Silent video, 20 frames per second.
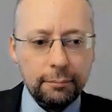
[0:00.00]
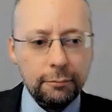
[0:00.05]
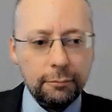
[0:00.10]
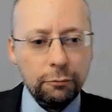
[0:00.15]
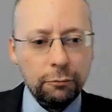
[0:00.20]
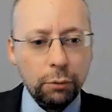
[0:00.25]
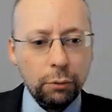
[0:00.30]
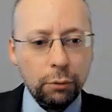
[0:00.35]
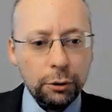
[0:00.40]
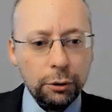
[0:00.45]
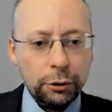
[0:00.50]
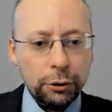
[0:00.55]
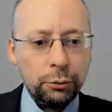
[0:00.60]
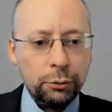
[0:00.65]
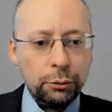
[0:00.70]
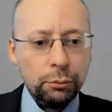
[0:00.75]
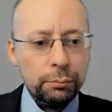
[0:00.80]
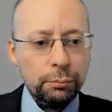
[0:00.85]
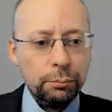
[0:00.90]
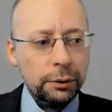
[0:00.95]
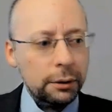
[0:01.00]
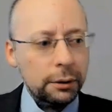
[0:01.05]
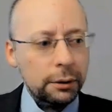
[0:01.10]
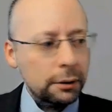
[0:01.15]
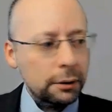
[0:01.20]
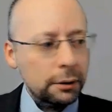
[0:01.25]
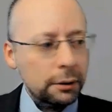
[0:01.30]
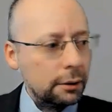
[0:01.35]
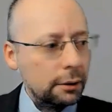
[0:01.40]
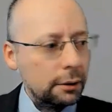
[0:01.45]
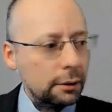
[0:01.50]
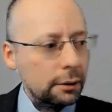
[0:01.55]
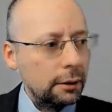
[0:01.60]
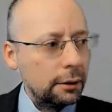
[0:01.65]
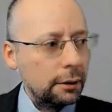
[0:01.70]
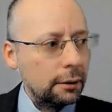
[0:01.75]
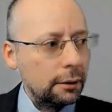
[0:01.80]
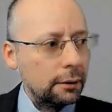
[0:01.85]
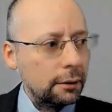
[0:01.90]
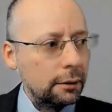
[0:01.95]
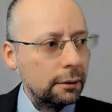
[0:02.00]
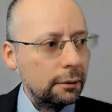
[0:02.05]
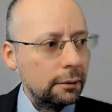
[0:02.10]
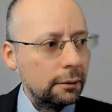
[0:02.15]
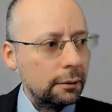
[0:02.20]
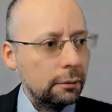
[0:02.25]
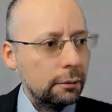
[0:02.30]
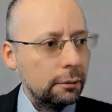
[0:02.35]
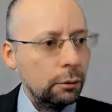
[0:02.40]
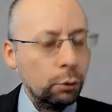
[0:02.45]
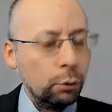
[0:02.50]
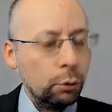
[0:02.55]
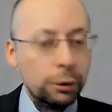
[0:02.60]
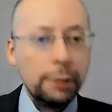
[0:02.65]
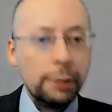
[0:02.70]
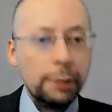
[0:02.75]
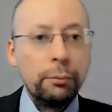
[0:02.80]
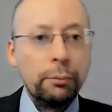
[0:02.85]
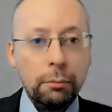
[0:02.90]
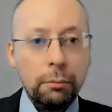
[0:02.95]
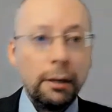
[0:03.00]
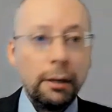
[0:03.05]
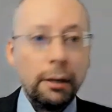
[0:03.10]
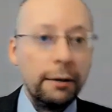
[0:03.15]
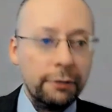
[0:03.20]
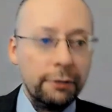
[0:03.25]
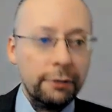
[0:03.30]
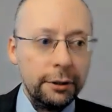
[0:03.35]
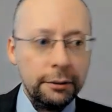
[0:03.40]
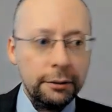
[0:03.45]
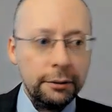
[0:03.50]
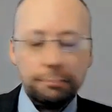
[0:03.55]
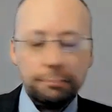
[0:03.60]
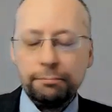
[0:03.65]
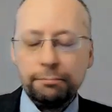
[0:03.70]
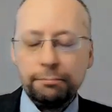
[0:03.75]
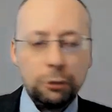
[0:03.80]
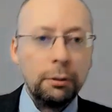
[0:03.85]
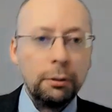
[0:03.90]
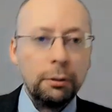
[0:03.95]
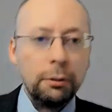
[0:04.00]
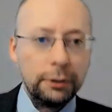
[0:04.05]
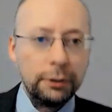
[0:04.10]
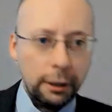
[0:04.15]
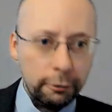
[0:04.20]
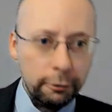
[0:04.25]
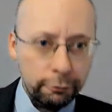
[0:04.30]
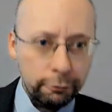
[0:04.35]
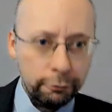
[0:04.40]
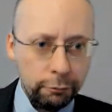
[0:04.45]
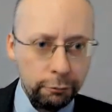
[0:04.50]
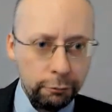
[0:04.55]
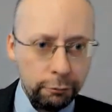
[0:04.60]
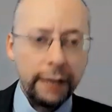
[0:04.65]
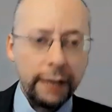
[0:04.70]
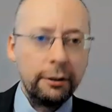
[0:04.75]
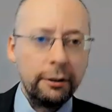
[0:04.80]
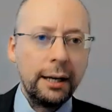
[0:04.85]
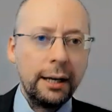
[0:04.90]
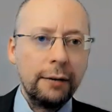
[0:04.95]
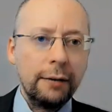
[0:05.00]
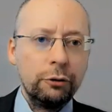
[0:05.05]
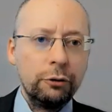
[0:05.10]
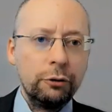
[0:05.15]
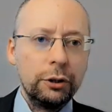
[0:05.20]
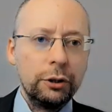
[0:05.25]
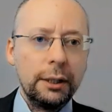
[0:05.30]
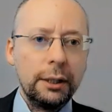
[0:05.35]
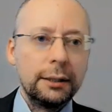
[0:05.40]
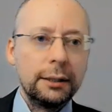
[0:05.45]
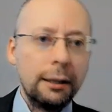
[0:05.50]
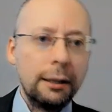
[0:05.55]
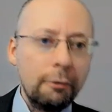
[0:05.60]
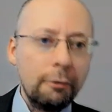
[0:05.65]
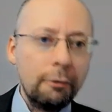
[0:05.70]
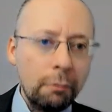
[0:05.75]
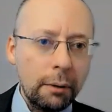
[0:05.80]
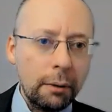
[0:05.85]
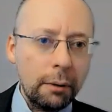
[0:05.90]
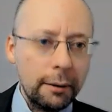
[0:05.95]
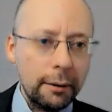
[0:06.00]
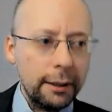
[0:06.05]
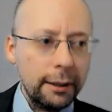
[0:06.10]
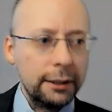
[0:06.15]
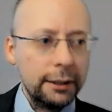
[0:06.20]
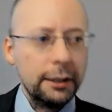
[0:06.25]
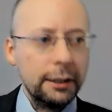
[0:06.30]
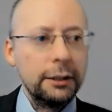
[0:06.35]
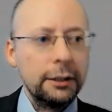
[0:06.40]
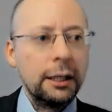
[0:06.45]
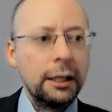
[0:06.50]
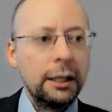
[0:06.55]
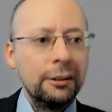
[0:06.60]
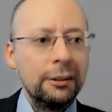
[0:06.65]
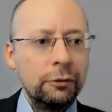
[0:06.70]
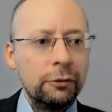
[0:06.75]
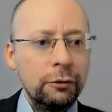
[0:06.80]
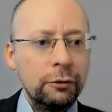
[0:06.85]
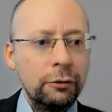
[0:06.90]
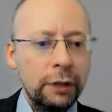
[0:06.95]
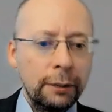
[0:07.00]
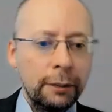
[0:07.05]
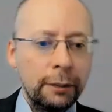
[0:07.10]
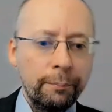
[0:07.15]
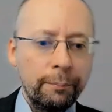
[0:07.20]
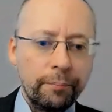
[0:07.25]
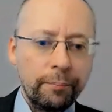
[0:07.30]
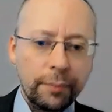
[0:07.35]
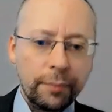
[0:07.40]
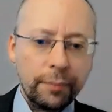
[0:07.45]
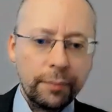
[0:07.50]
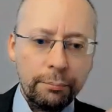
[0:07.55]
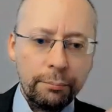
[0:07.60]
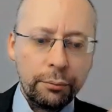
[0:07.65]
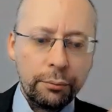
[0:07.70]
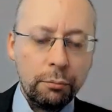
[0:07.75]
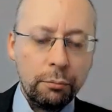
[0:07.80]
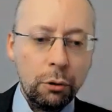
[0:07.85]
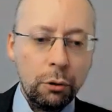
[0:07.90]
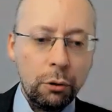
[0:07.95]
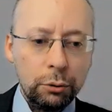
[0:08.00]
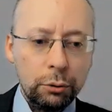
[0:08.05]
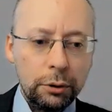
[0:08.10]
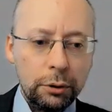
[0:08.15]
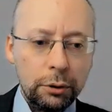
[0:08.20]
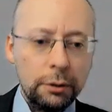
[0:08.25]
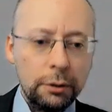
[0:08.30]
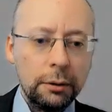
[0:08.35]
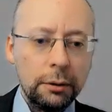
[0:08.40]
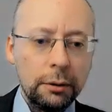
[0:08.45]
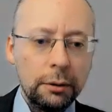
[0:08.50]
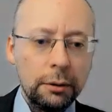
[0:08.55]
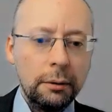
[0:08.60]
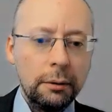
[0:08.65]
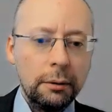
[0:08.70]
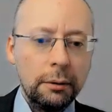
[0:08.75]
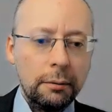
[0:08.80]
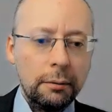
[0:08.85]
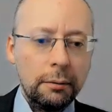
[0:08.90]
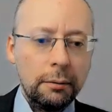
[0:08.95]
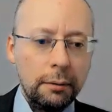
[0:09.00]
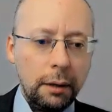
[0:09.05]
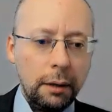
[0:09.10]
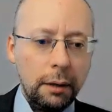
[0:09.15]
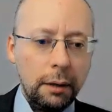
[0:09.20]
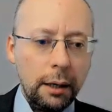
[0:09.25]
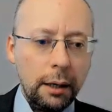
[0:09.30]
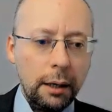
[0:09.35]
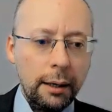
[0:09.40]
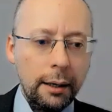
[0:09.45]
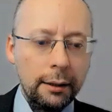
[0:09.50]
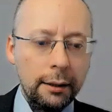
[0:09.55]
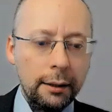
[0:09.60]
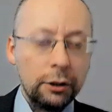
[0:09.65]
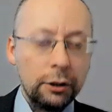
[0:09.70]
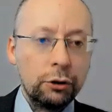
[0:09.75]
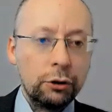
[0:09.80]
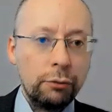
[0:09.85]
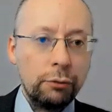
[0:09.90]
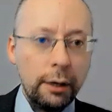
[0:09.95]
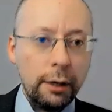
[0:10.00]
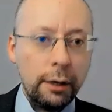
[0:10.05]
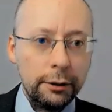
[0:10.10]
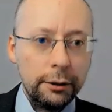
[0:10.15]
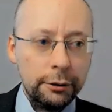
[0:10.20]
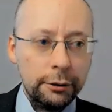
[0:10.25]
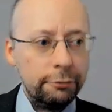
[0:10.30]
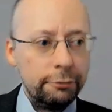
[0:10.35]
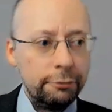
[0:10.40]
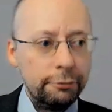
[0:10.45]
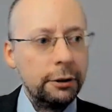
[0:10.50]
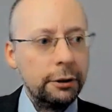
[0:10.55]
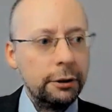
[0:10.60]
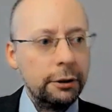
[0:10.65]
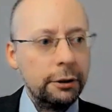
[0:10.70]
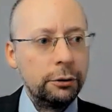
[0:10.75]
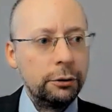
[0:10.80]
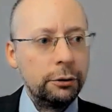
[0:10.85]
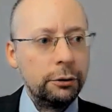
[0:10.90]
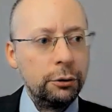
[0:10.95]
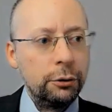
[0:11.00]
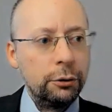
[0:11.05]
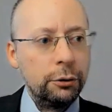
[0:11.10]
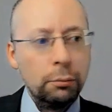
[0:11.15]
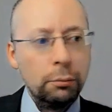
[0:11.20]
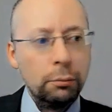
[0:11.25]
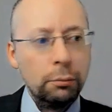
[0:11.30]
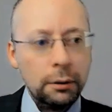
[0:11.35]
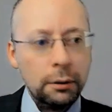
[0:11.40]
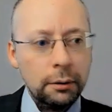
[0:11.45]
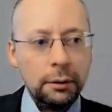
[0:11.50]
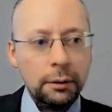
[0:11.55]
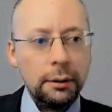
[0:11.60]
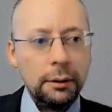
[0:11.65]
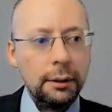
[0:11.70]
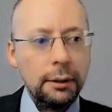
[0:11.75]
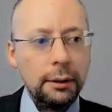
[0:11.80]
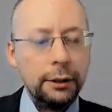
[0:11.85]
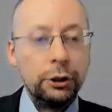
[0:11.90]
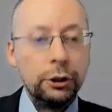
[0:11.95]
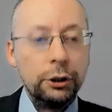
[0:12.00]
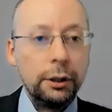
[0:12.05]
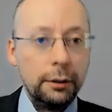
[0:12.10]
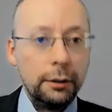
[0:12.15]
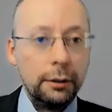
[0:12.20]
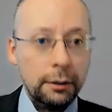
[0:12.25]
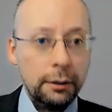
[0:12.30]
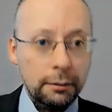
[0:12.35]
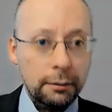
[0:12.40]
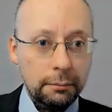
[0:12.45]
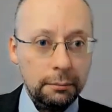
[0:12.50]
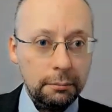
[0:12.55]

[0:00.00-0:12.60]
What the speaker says: wants to be looked upon by the global South, by other countries, as a country that promotes a constructive and human agenda.